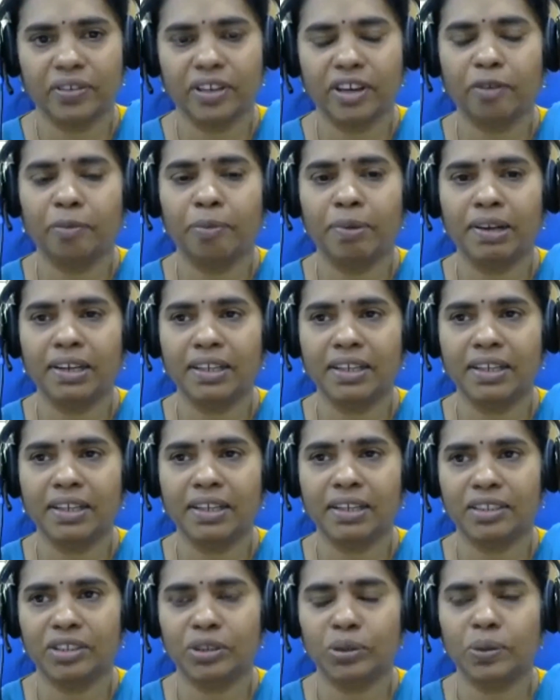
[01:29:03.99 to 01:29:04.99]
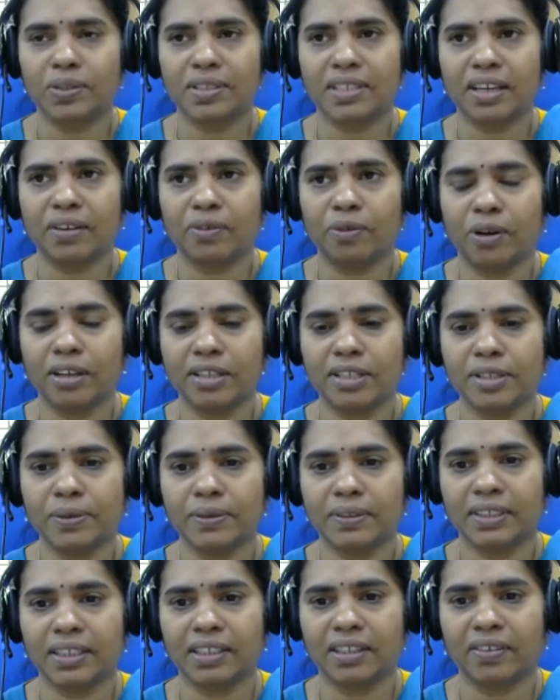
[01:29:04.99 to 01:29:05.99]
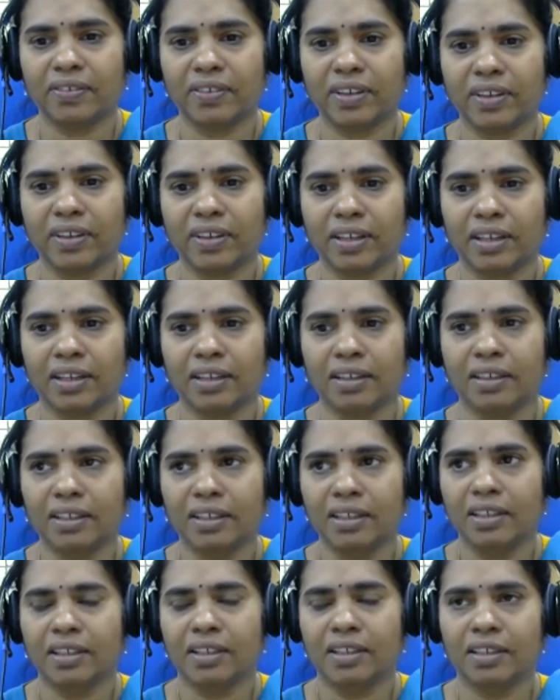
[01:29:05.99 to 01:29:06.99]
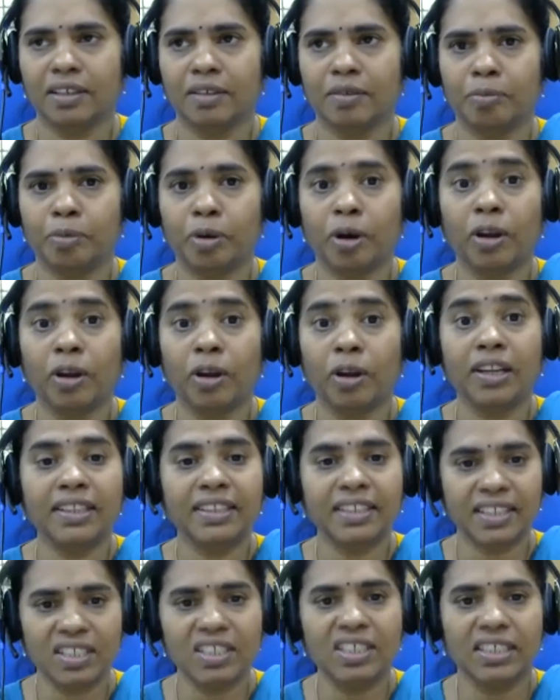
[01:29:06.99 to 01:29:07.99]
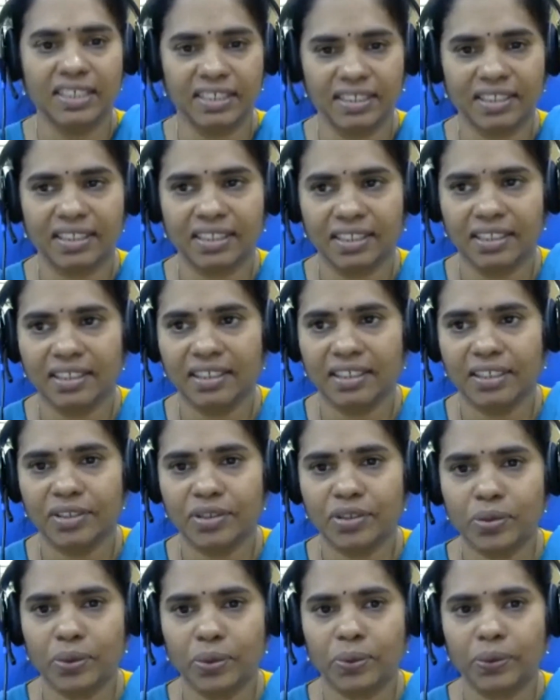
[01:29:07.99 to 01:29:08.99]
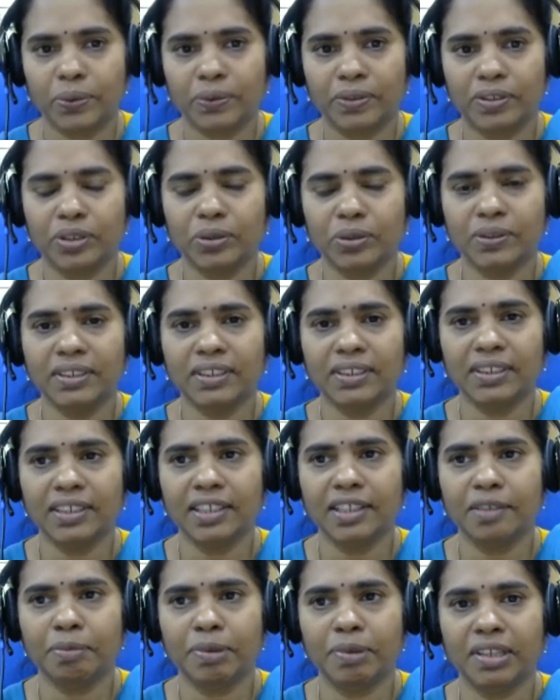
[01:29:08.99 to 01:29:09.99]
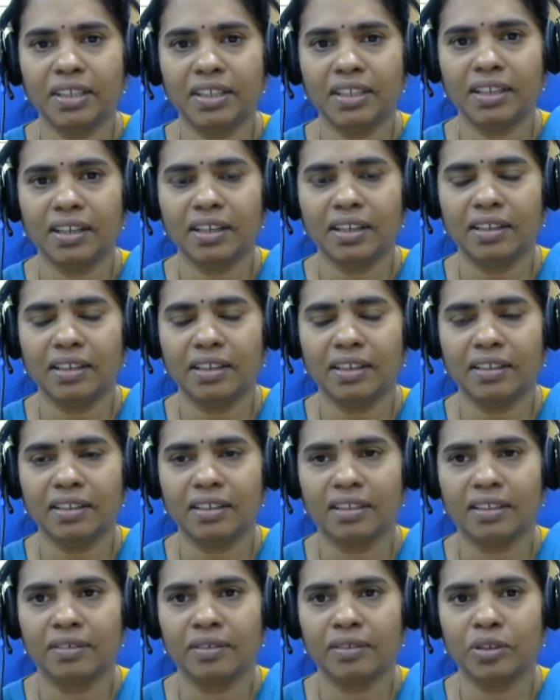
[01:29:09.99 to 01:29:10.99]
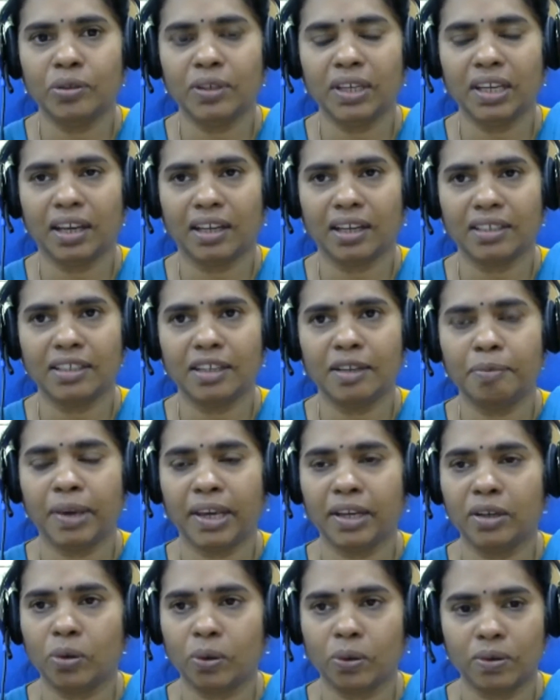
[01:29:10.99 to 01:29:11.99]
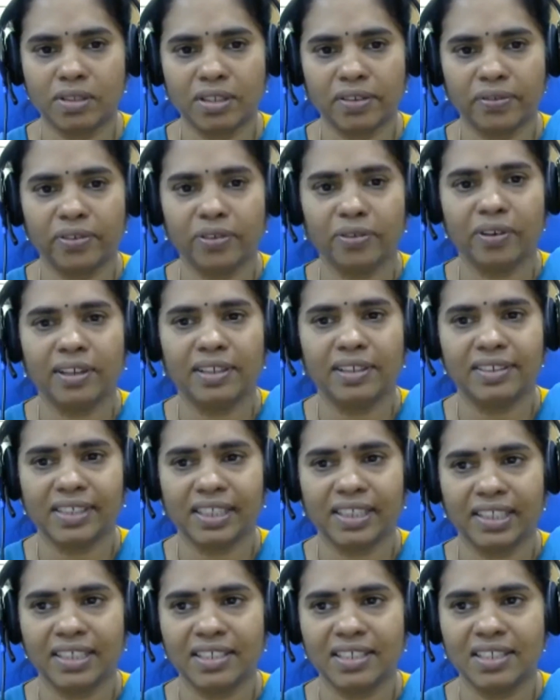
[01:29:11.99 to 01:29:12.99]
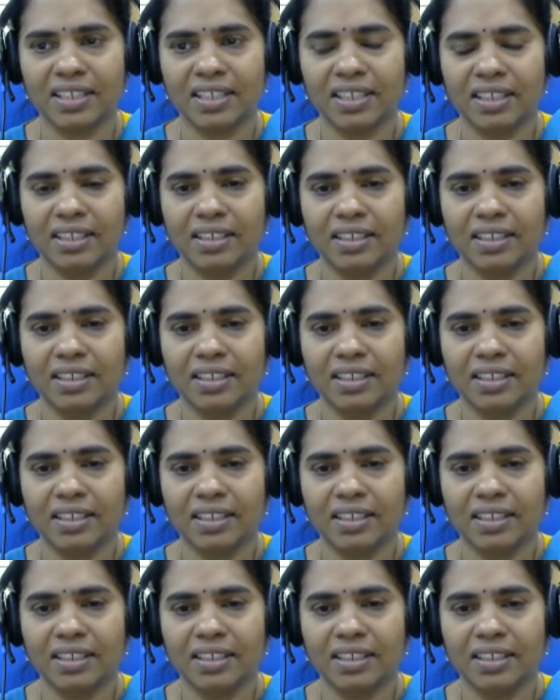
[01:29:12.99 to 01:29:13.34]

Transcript: We have built geocell walls using our uh, uh, polythene sheets so geosynthetic material, uh, you can actually make holes if you want drainage.